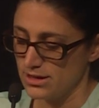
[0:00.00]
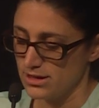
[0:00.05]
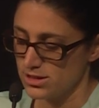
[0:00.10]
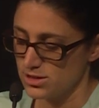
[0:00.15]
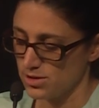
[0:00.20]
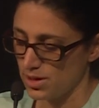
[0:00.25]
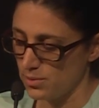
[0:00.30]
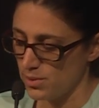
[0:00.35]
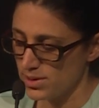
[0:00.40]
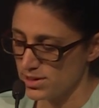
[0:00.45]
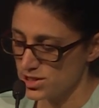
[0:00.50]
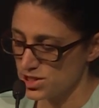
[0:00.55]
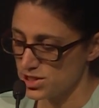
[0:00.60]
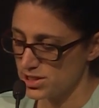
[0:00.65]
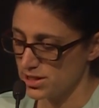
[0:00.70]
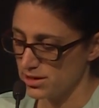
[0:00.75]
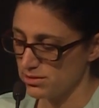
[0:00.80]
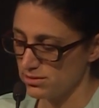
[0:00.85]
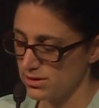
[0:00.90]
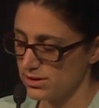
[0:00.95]
So I want to
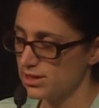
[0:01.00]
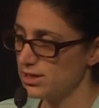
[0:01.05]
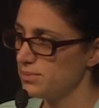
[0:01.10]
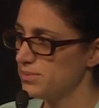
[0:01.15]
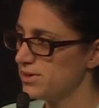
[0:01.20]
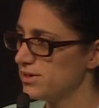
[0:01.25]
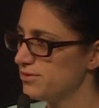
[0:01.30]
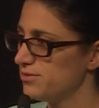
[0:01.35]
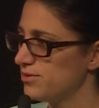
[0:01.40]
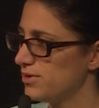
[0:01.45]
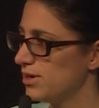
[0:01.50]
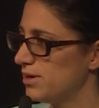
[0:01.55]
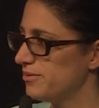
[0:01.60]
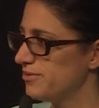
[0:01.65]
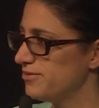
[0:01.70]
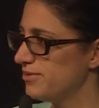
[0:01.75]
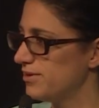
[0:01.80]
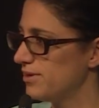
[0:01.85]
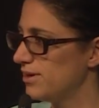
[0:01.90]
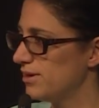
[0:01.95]
share a little bit
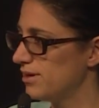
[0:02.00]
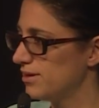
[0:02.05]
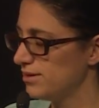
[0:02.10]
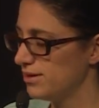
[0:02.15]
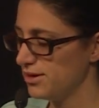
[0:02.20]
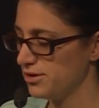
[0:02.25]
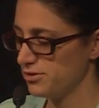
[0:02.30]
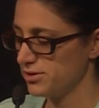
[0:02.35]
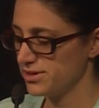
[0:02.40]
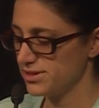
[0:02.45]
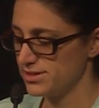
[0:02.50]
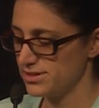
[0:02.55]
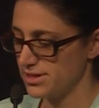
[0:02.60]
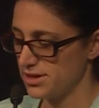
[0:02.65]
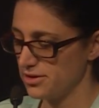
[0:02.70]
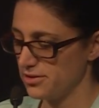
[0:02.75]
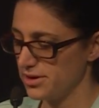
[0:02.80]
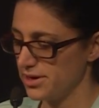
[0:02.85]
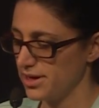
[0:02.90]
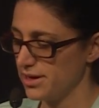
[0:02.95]
of near
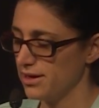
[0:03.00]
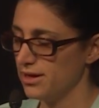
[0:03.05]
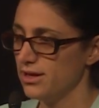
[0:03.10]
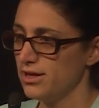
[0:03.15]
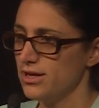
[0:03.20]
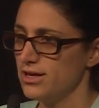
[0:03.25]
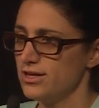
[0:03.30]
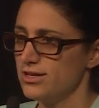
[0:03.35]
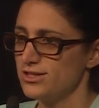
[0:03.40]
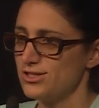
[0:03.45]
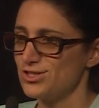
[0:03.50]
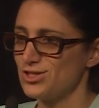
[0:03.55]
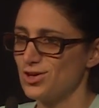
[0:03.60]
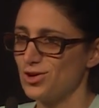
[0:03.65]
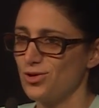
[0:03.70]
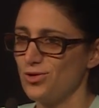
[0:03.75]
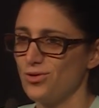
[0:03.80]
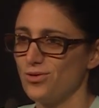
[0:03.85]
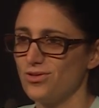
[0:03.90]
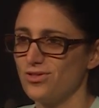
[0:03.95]
hysteria.
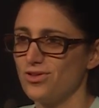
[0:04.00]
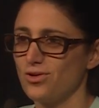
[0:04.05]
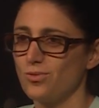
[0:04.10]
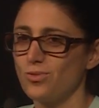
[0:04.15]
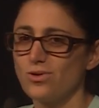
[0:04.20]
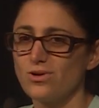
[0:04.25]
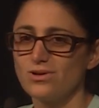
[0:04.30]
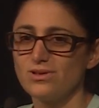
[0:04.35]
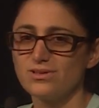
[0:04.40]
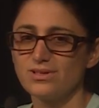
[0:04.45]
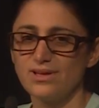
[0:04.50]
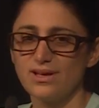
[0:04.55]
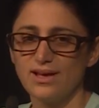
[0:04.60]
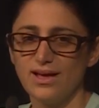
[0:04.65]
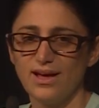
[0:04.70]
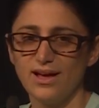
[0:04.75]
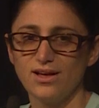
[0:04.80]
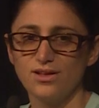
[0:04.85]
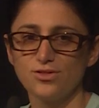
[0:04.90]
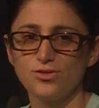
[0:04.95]
So the World
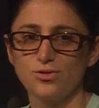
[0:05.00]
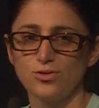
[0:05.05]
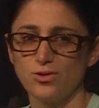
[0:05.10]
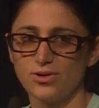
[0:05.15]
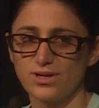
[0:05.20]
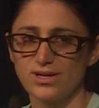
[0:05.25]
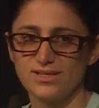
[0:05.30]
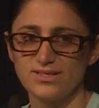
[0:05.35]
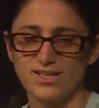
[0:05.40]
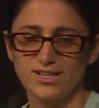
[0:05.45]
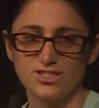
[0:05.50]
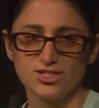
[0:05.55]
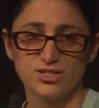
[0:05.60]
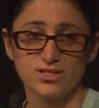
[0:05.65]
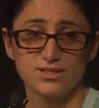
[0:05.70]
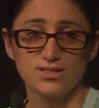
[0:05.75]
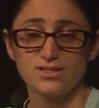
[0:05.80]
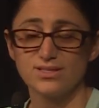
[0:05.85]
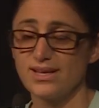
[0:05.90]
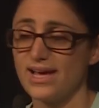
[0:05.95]
Health
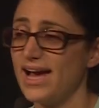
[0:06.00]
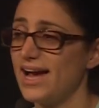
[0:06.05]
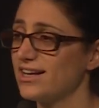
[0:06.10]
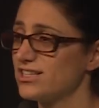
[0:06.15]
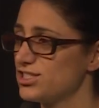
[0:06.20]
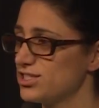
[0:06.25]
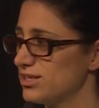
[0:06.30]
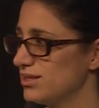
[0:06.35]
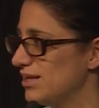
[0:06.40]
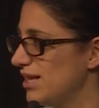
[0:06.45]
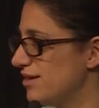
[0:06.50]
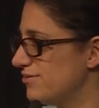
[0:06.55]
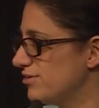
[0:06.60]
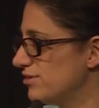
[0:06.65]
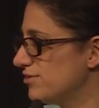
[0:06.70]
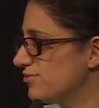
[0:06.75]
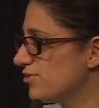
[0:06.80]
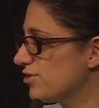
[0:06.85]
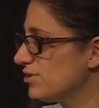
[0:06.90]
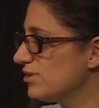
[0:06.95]
Organization's action
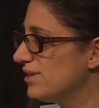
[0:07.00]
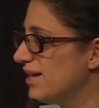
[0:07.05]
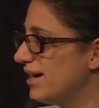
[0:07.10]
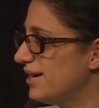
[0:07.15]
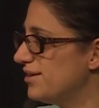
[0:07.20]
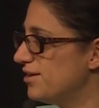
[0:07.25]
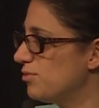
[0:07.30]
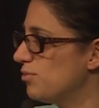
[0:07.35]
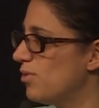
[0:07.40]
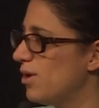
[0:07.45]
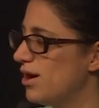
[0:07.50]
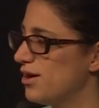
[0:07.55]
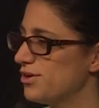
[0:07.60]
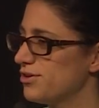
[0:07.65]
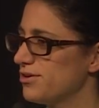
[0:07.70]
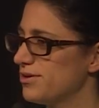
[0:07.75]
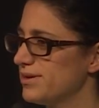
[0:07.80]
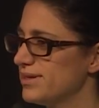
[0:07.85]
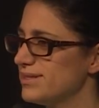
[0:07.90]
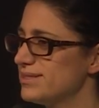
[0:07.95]
level for lead in
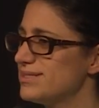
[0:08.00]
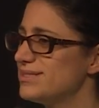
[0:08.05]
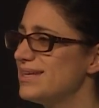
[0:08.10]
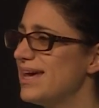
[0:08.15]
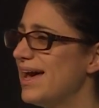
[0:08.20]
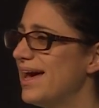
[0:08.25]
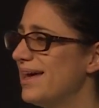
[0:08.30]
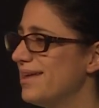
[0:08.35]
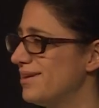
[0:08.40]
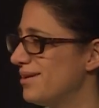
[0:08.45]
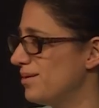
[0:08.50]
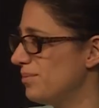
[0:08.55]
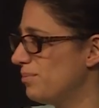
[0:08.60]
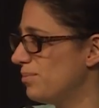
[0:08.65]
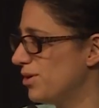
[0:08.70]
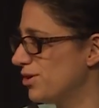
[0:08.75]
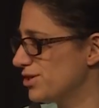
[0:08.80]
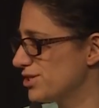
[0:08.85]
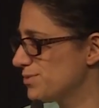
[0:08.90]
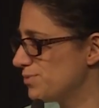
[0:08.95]
water is 10
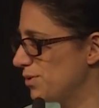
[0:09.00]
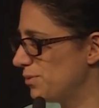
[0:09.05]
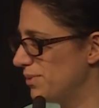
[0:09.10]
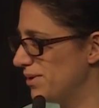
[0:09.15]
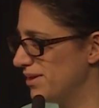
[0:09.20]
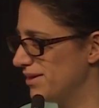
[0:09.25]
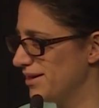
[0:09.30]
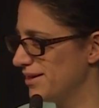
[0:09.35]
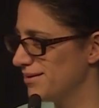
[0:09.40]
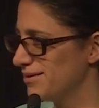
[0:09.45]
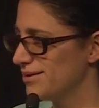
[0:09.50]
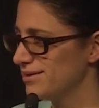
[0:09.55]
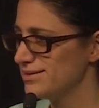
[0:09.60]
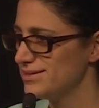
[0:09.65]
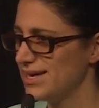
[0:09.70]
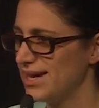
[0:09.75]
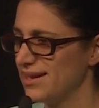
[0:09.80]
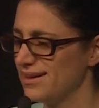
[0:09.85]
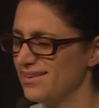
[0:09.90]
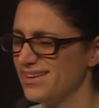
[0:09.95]
parts per billion,
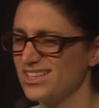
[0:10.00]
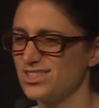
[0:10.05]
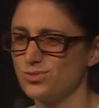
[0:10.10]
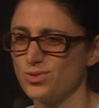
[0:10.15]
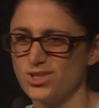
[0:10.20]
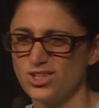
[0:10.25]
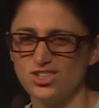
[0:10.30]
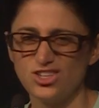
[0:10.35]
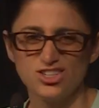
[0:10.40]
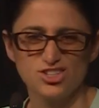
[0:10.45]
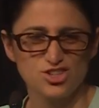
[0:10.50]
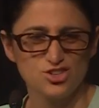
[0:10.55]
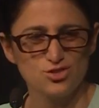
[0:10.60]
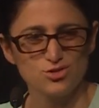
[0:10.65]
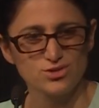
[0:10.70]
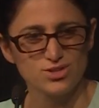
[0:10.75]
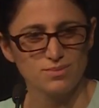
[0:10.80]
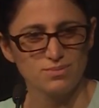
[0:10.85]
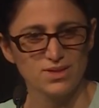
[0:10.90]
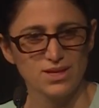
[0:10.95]
10. That's when you need to
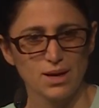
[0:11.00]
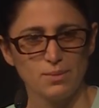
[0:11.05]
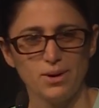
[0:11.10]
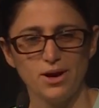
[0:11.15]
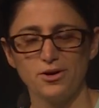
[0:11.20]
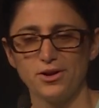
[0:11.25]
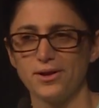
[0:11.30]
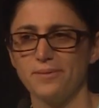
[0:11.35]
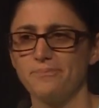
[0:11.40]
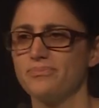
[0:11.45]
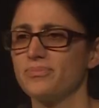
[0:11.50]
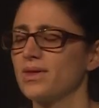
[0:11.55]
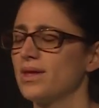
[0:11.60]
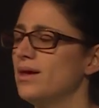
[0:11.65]
do something about it.